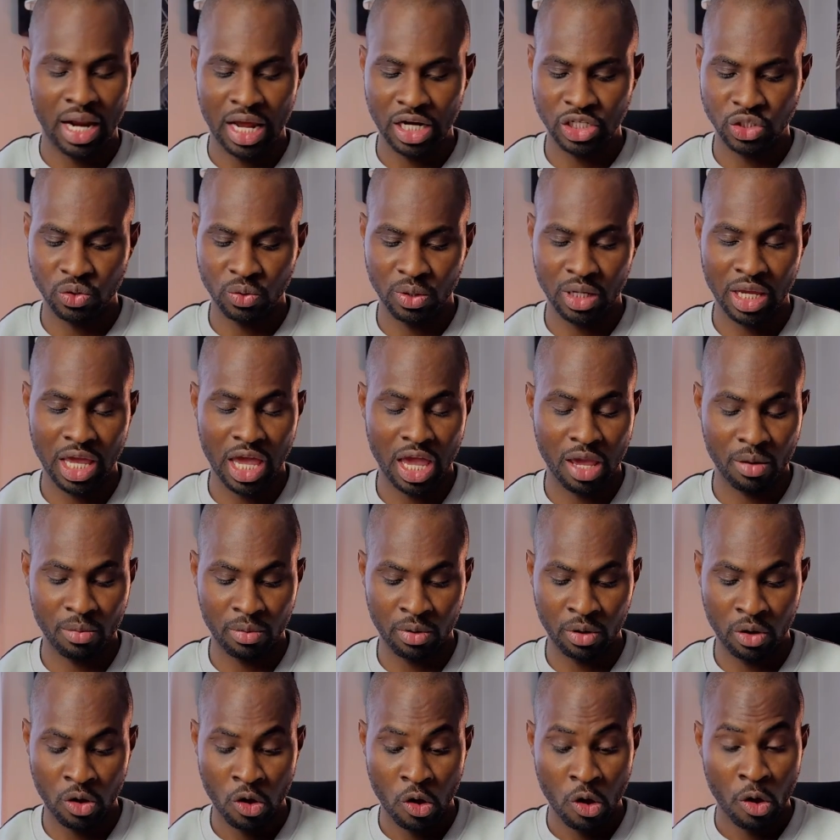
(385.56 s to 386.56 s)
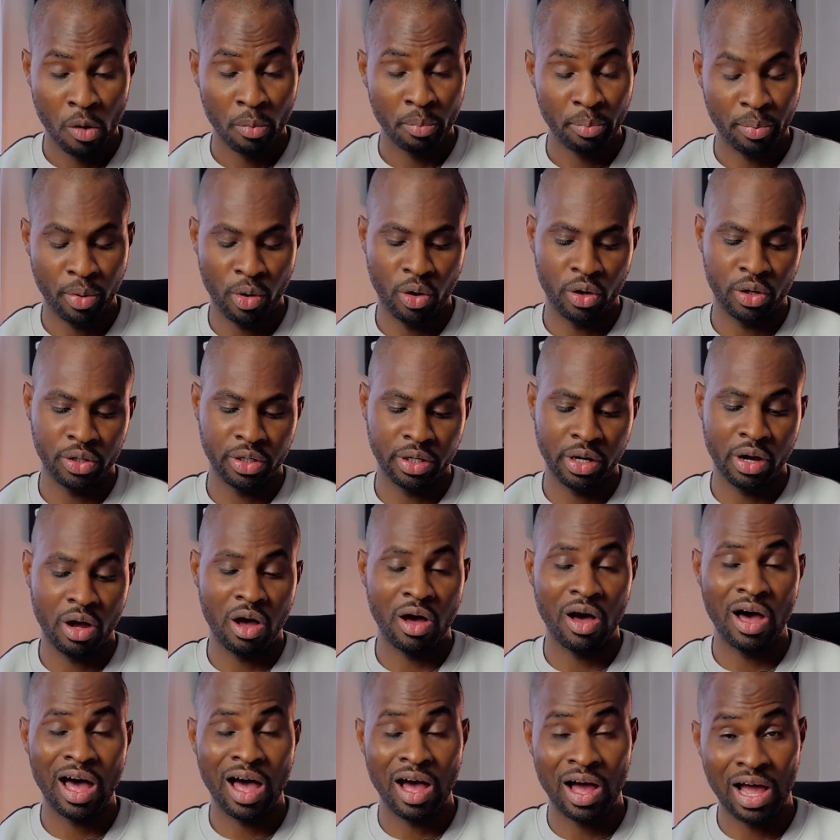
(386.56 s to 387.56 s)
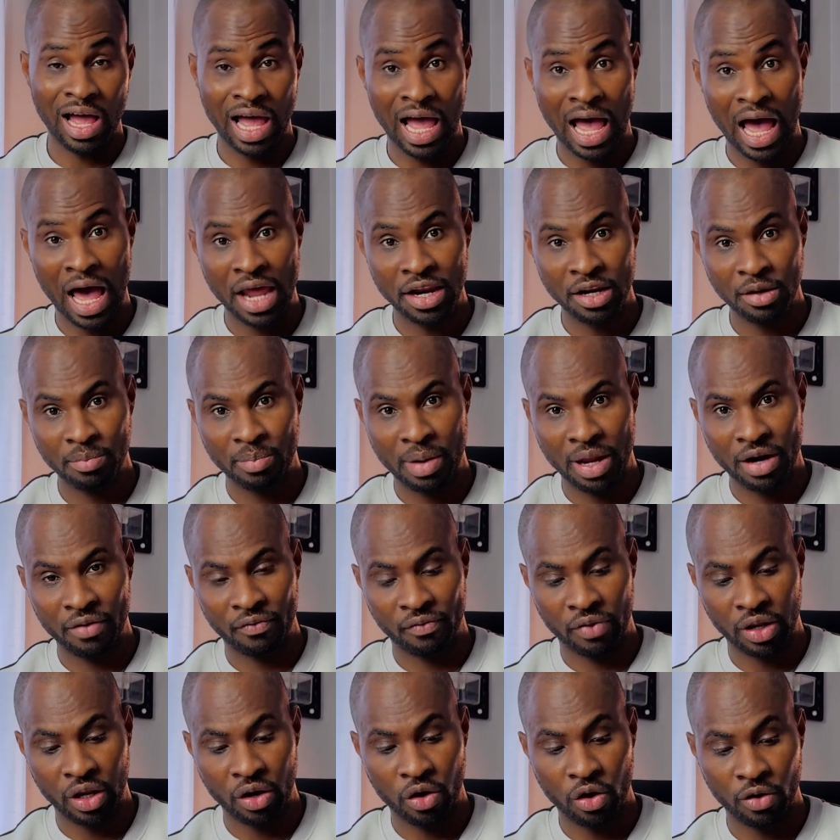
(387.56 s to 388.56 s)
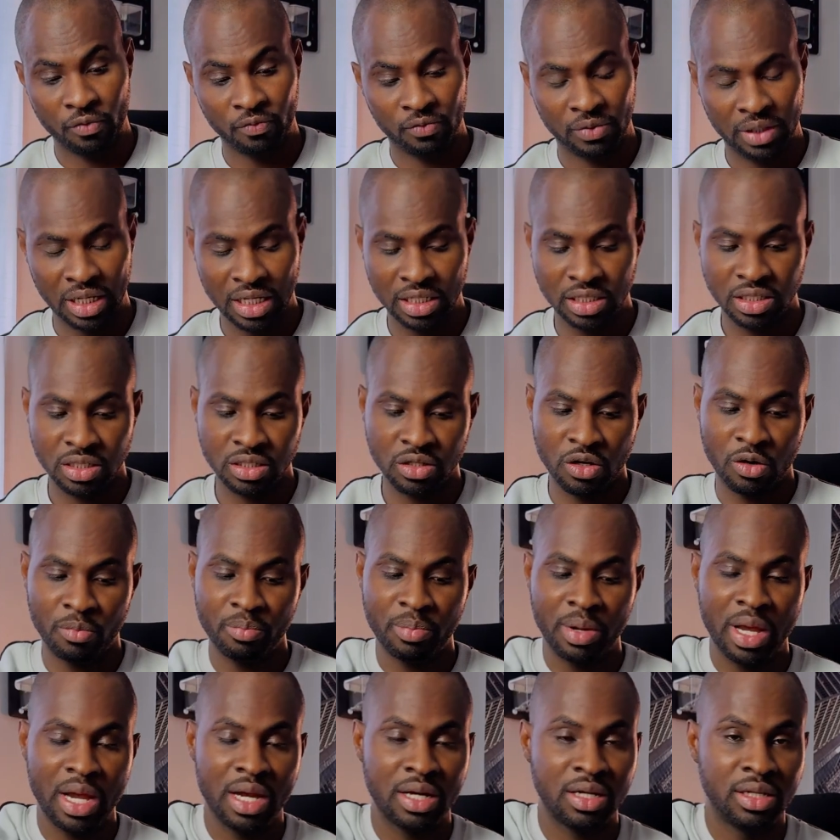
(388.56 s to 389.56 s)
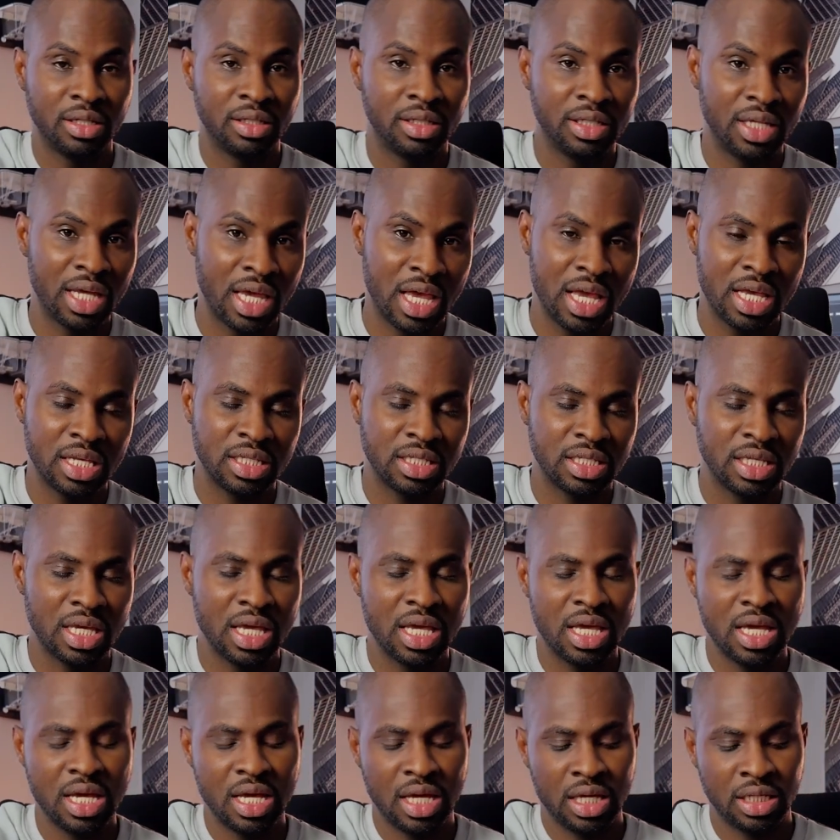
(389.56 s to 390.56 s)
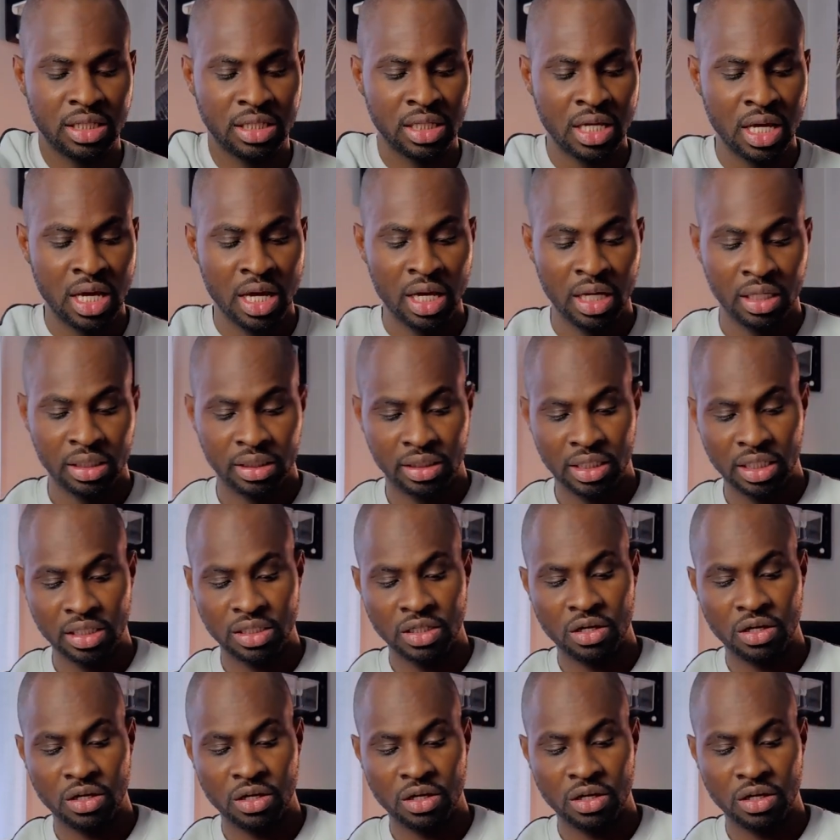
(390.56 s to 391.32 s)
actual cable. But the added benefit of this compared to this is this